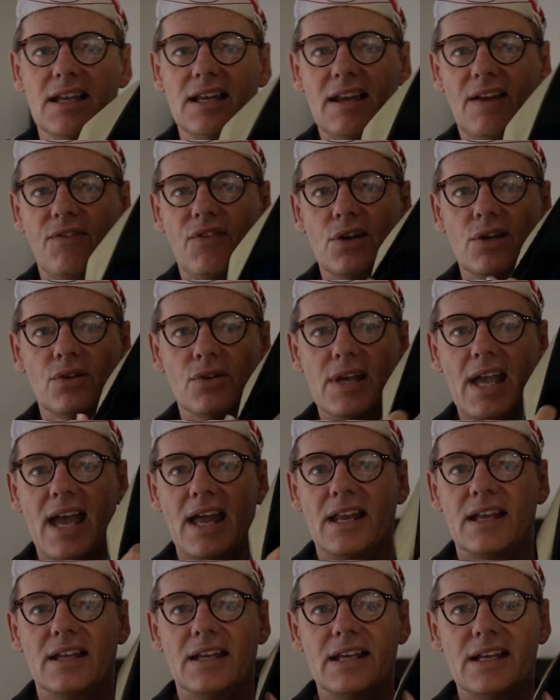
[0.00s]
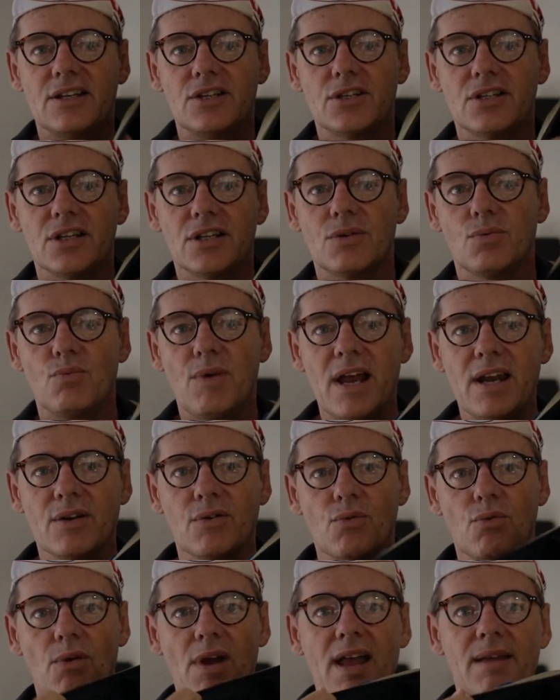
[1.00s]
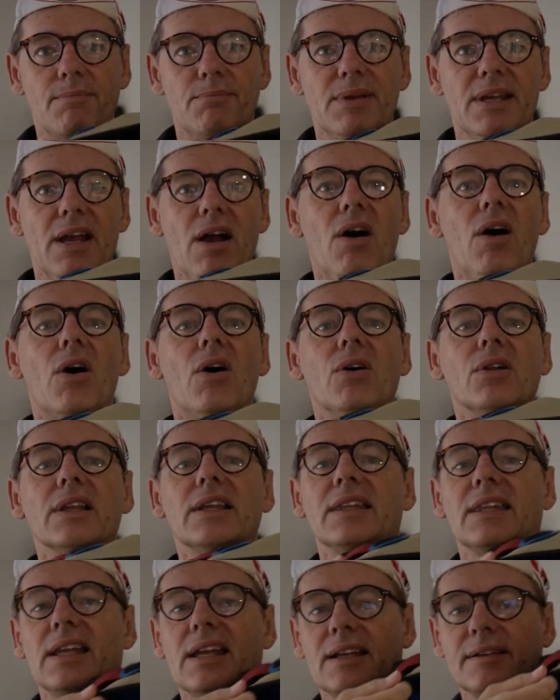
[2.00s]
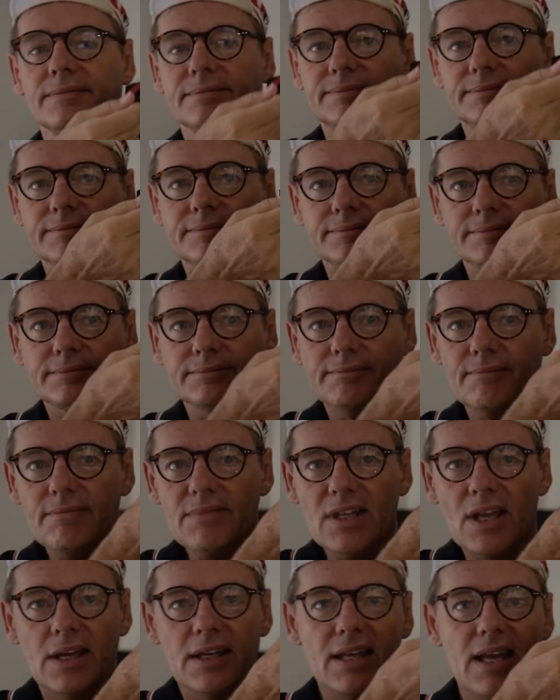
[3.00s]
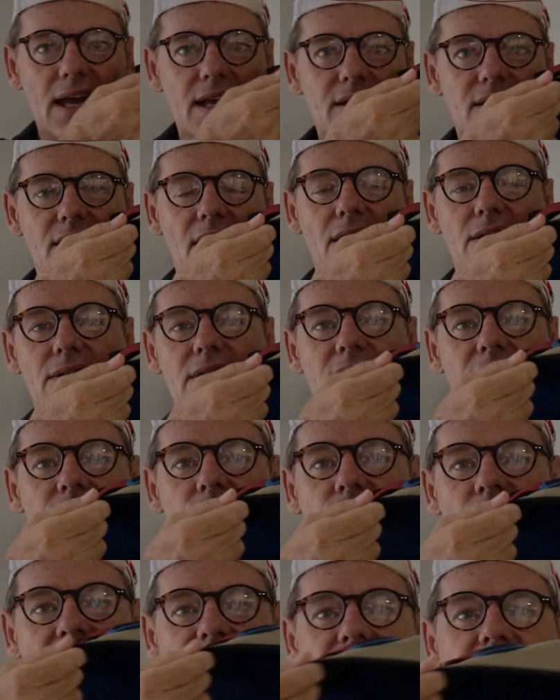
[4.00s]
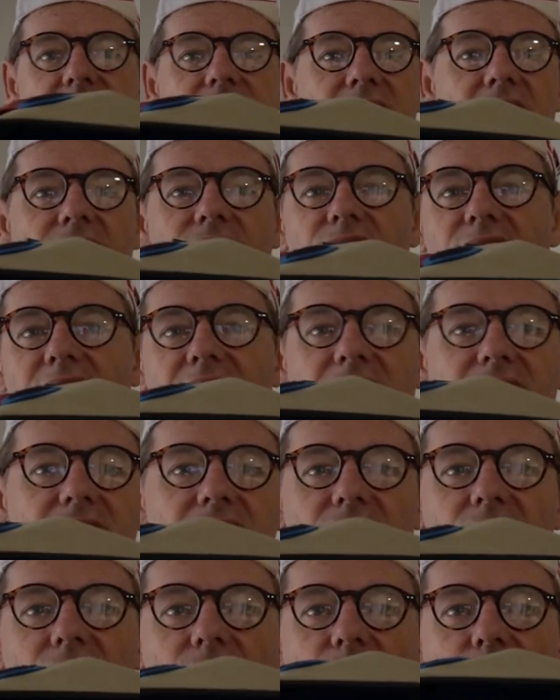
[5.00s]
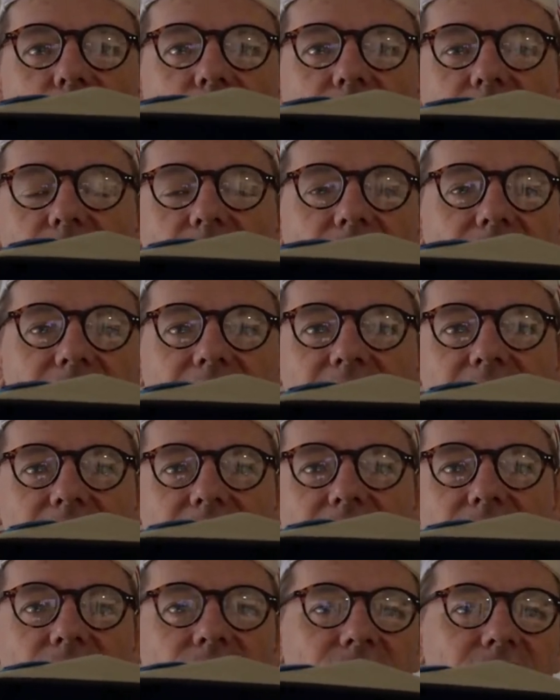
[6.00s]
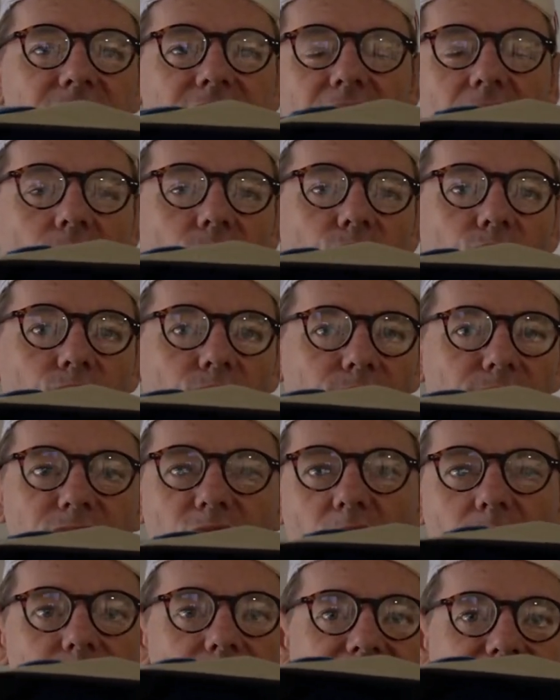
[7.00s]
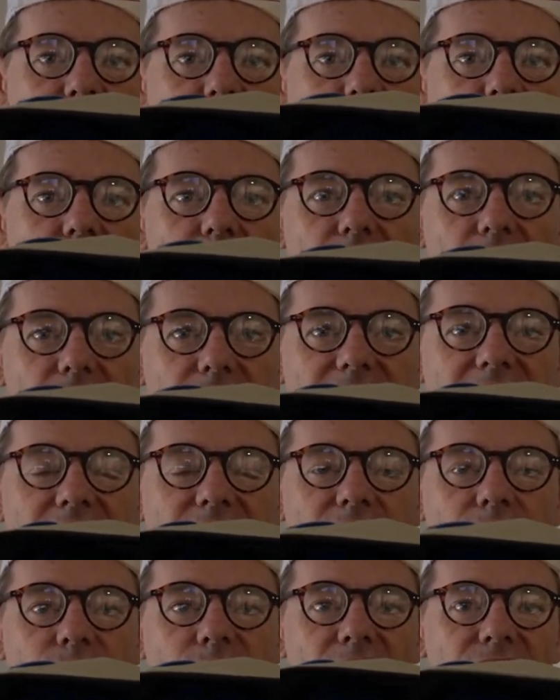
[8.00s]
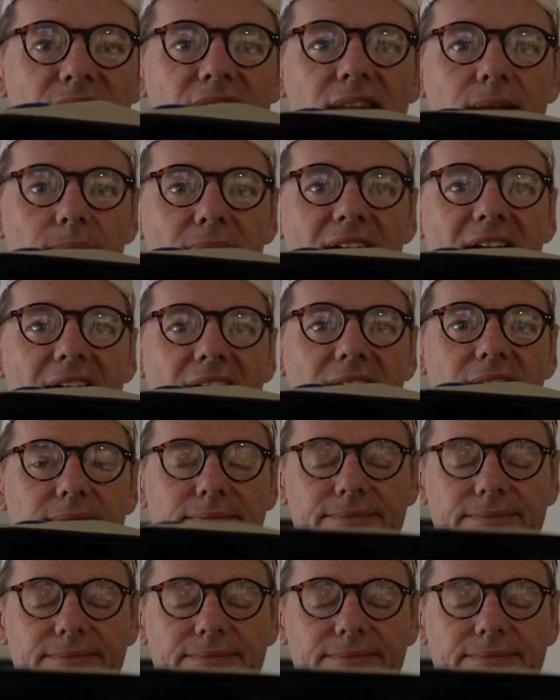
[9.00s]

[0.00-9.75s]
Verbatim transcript: if you look at it, it's just one great big hole in there. Okay, so you just chuck your stuff in and you've got to organise it yourself. There's not much organisation within the bag.